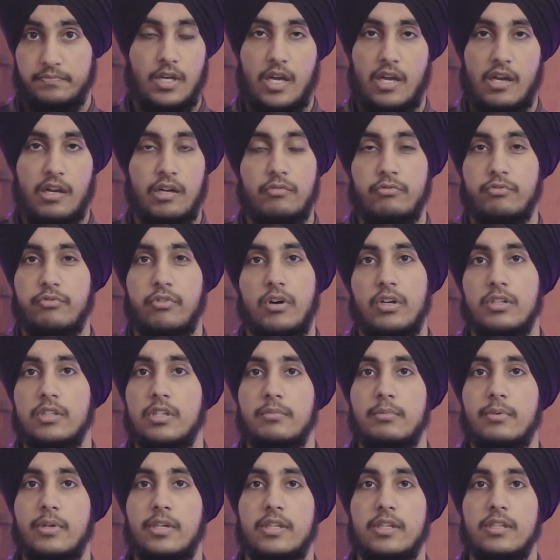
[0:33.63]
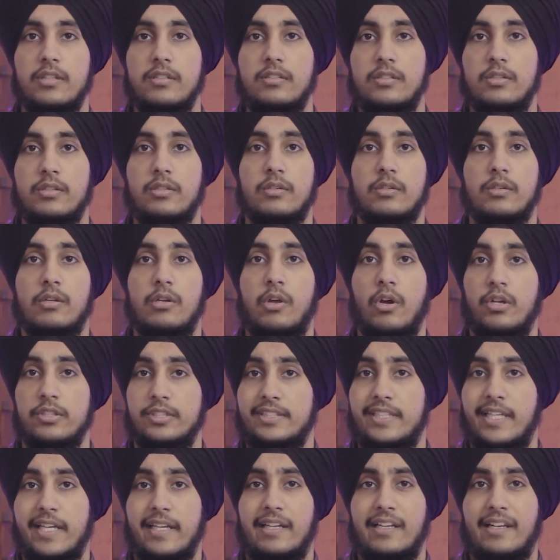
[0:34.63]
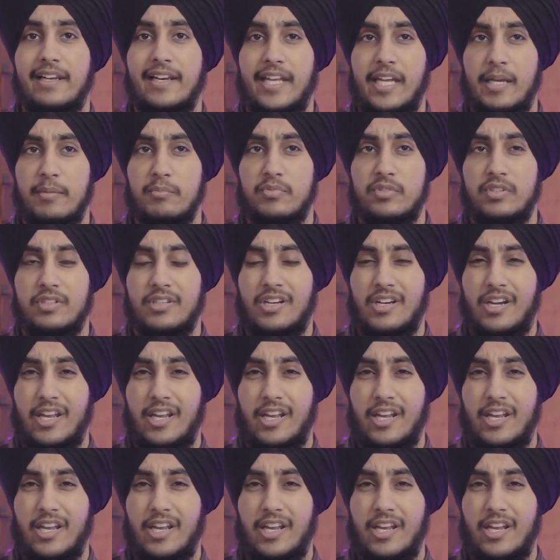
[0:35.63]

And for the buttons, Logitech claims